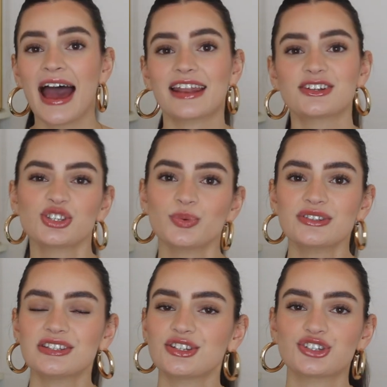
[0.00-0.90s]
and I just
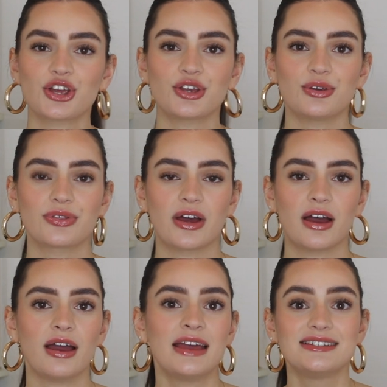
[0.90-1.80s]
wanted to show you
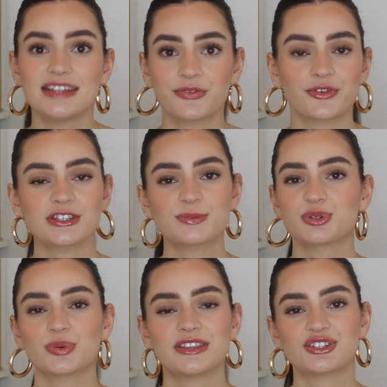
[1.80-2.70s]
the difference
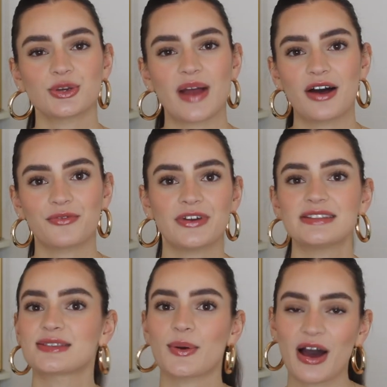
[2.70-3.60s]
between the two
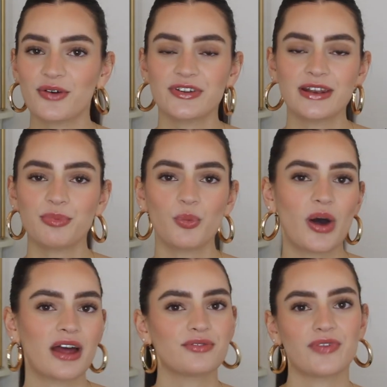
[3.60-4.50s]
outfits. So outfit number
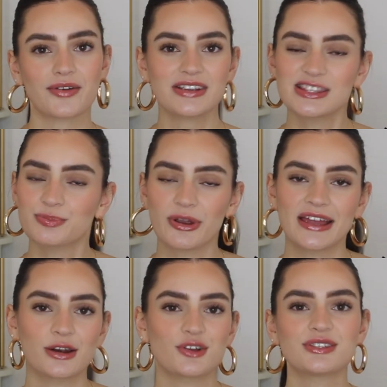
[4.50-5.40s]
one, very
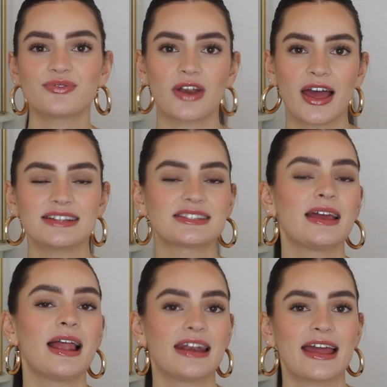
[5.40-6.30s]
spring, lots of light
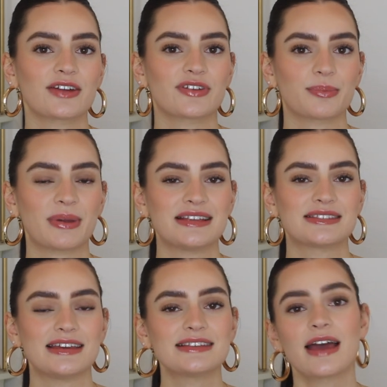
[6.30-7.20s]
layers
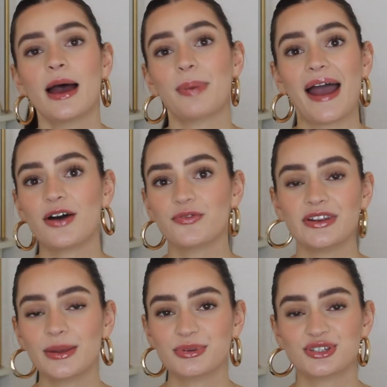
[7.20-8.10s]
pieces, but
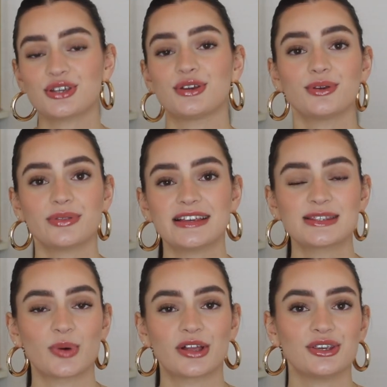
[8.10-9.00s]
outfit number two,
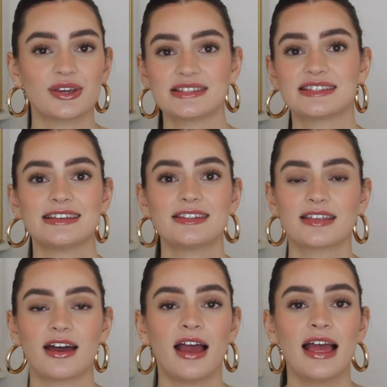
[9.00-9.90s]
this one, you can see that
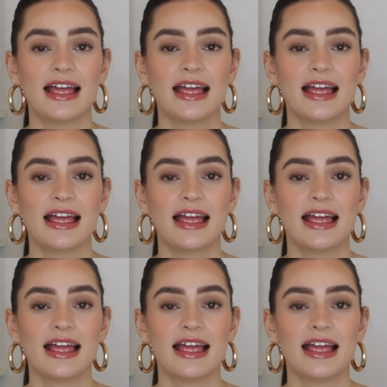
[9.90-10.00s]
the